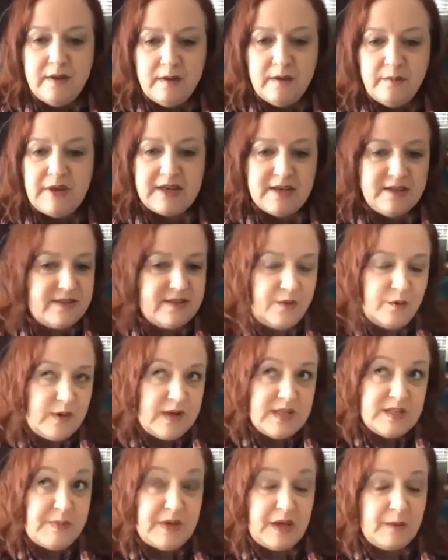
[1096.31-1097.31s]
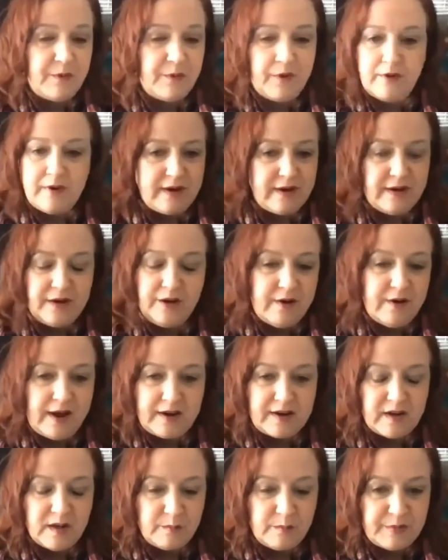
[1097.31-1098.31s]
because otherwise you're
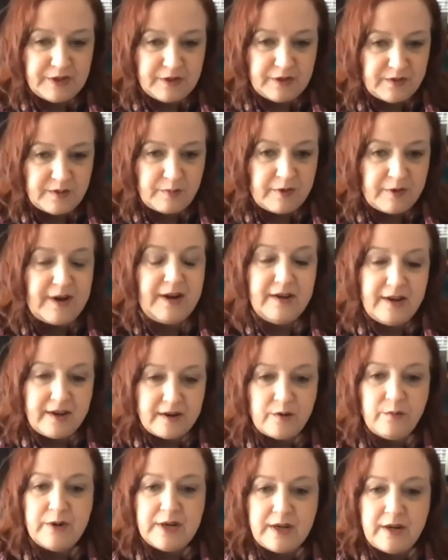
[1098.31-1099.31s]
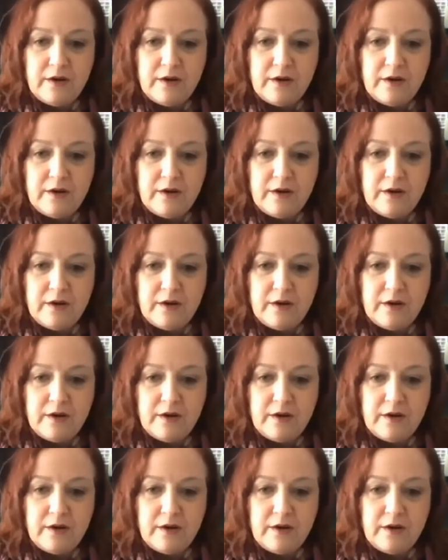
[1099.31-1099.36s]
not going to build the brand equity.